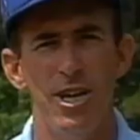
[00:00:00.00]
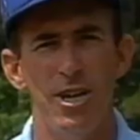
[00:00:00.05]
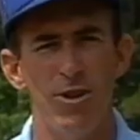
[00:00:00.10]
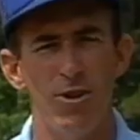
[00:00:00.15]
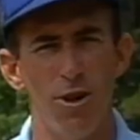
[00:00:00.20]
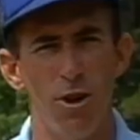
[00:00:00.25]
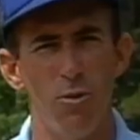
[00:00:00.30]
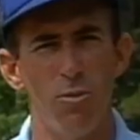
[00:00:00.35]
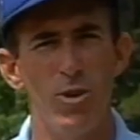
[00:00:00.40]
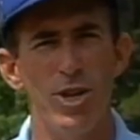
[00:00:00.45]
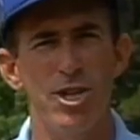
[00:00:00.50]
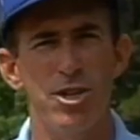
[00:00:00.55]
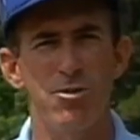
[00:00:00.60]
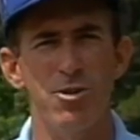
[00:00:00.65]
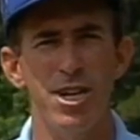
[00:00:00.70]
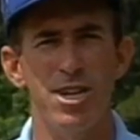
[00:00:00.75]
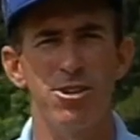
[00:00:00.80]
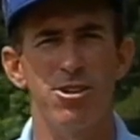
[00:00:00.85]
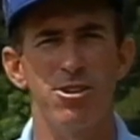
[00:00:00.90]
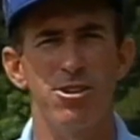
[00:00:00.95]
Don't
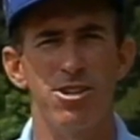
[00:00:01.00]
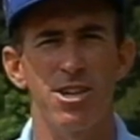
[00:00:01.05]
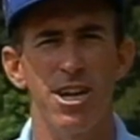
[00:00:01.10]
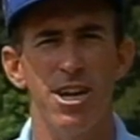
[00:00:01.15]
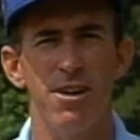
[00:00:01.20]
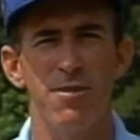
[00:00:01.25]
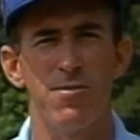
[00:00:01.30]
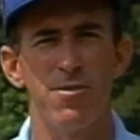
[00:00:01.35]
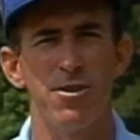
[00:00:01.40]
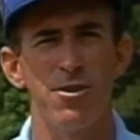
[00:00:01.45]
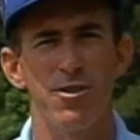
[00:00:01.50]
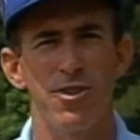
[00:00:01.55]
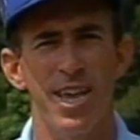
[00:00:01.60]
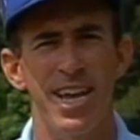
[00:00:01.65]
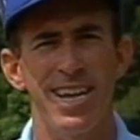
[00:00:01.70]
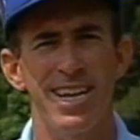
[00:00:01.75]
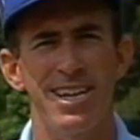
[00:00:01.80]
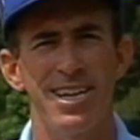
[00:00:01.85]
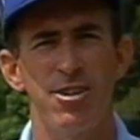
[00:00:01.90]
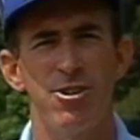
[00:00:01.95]
restrict yourself to
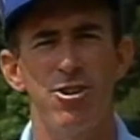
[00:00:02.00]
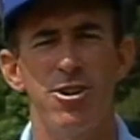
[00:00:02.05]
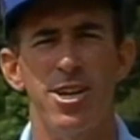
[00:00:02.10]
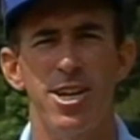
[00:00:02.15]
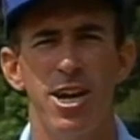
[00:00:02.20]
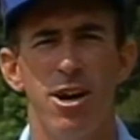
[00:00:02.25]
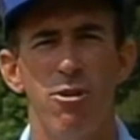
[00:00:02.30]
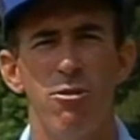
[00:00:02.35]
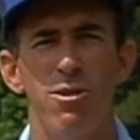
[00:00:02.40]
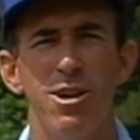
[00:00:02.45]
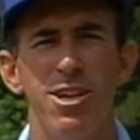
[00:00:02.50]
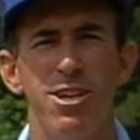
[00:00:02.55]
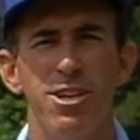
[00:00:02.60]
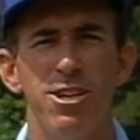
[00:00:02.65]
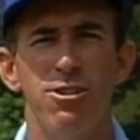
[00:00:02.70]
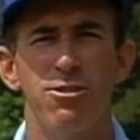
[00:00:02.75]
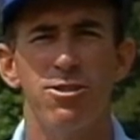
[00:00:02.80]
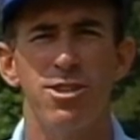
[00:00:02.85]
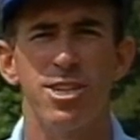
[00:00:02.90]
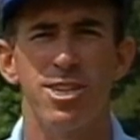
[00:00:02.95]
thinking that you can only
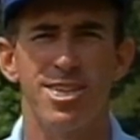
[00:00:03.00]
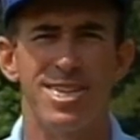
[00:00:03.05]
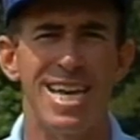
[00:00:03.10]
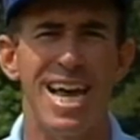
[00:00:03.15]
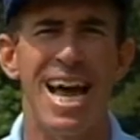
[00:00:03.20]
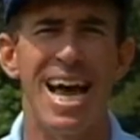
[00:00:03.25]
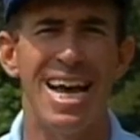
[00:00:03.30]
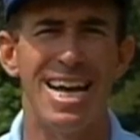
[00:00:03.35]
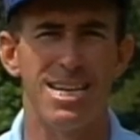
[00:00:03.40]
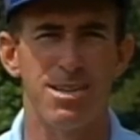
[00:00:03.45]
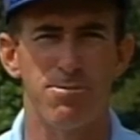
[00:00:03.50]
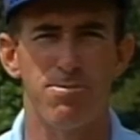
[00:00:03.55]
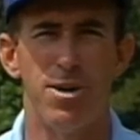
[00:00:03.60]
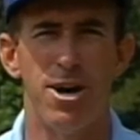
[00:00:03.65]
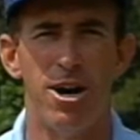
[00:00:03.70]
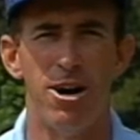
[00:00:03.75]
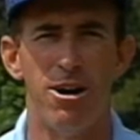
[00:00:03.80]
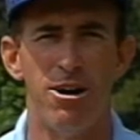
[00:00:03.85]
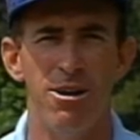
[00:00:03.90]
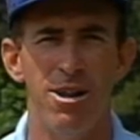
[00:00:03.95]
use the size
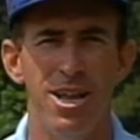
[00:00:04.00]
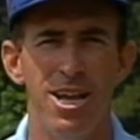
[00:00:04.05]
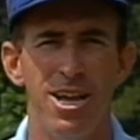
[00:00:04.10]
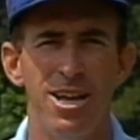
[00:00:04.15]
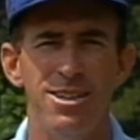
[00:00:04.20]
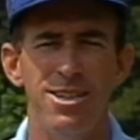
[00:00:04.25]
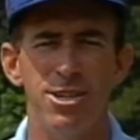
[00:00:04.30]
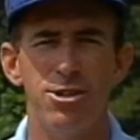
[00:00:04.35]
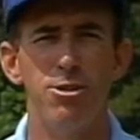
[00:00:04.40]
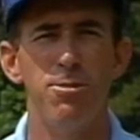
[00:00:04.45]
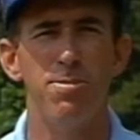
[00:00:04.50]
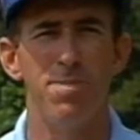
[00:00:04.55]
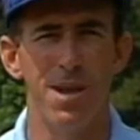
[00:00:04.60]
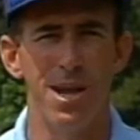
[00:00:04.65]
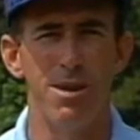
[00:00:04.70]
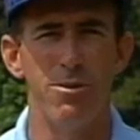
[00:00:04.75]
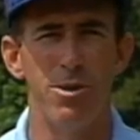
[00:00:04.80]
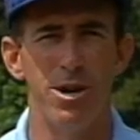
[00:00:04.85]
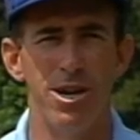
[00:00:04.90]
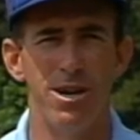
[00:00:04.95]
ball that you
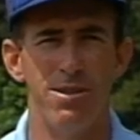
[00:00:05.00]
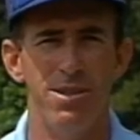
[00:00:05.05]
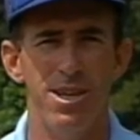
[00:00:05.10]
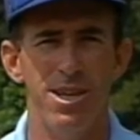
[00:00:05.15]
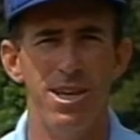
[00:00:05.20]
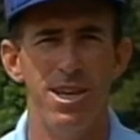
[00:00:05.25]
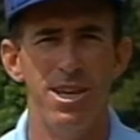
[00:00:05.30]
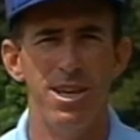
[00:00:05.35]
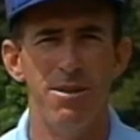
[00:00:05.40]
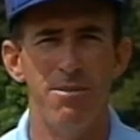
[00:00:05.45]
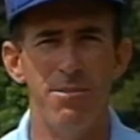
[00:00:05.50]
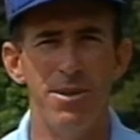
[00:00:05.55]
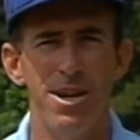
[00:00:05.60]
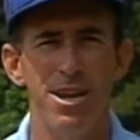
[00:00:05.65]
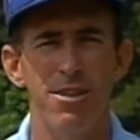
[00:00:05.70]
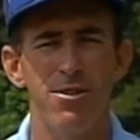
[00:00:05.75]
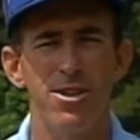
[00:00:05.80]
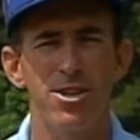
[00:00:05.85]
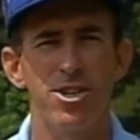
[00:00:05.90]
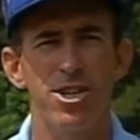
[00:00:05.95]
play with. Many
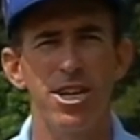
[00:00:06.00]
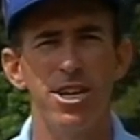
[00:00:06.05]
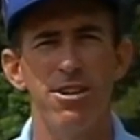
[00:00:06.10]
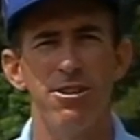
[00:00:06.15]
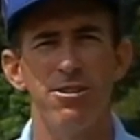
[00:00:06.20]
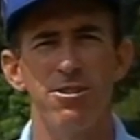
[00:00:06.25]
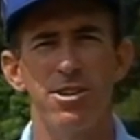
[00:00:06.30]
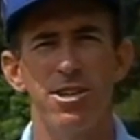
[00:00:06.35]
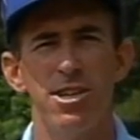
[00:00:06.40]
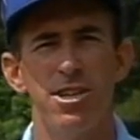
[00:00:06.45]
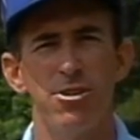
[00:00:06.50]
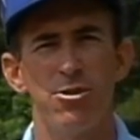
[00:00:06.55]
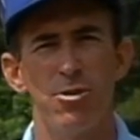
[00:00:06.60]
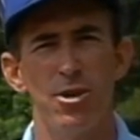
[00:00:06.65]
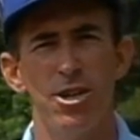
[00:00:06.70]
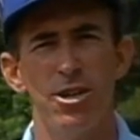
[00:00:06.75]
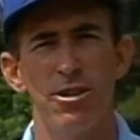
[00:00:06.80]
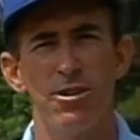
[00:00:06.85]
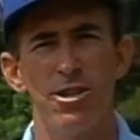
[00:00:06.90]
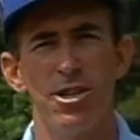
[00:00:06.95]
of the skills and the
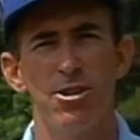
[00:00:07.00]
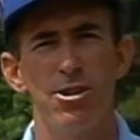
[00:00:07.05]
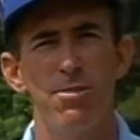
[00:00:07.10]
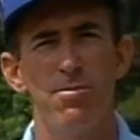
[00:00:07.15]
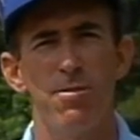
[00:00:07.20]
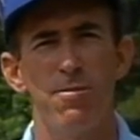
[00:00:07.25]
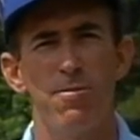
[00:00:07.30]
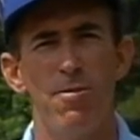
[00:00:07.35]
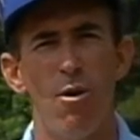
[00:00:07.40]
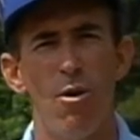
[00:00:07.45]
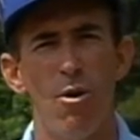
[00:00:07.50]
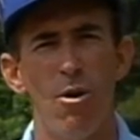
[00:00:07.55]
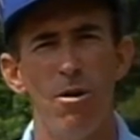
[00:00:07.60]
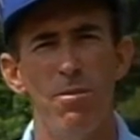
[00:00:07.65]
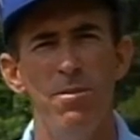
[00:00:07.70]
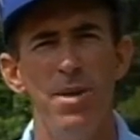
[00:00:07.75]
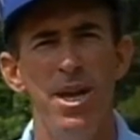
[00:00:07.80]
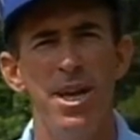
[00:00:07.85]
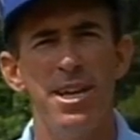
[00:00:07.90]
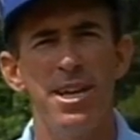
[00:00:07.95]
drills that you
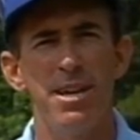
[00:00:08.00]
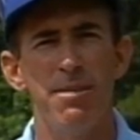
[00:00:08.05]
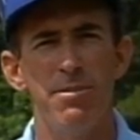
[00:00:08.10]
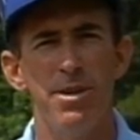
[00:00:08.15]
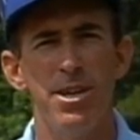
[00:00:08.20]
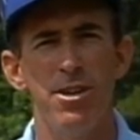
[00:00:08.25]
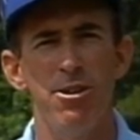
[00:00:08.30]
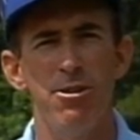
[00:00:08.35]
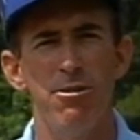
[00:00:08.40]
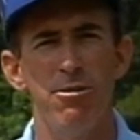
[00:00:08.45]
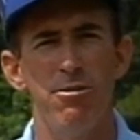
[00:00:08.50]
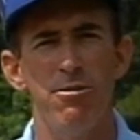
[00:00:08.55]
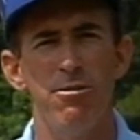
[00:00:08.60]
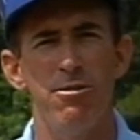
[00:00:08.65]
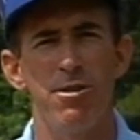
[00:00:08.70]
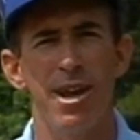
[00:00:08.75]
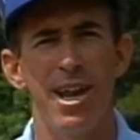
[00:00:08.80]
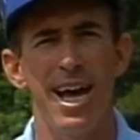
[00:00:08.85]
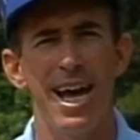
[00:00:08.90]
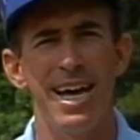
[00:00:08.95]
perform can be
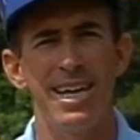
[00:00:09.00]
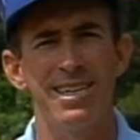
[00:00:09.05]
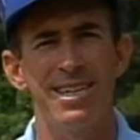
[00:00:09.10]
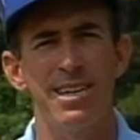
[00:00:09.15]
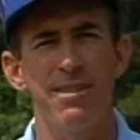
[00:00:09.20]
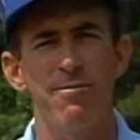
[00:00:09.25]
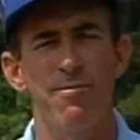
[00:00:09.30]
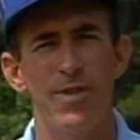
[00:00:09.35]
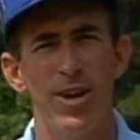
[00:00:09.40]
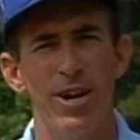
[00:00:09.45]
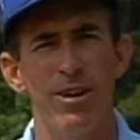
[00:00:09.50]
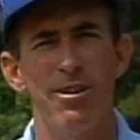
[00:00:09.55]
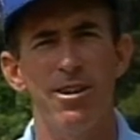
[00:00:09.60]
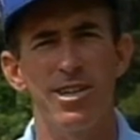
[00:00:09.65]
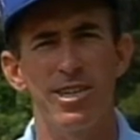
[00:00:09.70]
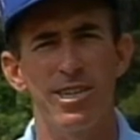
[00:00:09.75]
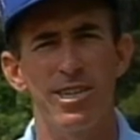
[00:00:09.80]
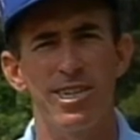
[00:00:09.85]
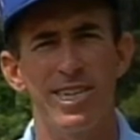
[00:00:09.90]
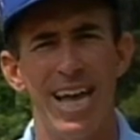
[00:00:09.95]
utilizing
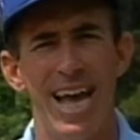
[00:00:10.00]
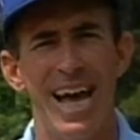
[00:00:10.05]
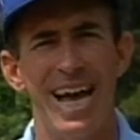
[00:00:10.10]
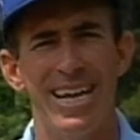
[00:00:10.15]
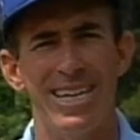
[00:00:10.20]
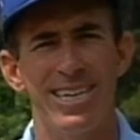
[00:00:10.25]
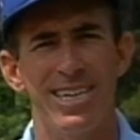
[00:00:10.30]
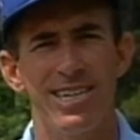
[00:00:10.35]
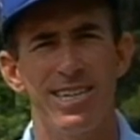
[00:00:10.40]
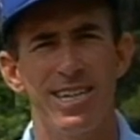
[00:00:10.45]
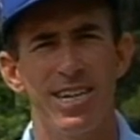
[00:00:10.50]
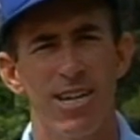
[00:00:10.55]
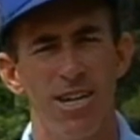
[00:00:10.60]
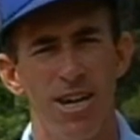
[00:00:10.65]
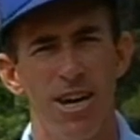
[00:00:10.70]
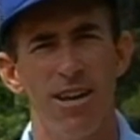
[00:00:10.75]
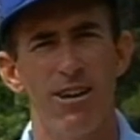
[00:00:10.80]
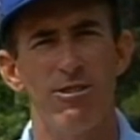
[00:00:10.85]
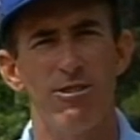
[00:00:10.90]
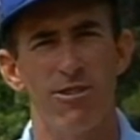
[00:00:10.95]
various sizes and
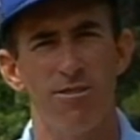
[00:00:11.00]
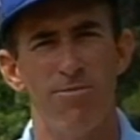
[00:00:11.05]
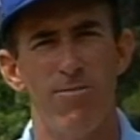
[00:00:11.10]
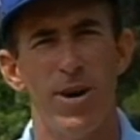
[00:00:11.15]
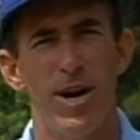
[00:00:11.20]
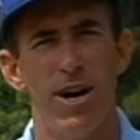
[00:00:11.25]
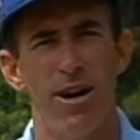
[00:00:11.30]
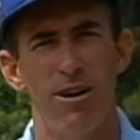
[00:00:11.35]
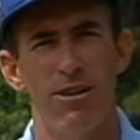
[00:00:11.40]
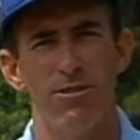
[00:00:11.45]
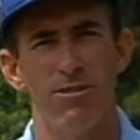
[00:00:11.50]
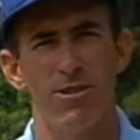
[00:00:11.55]
colors of balls.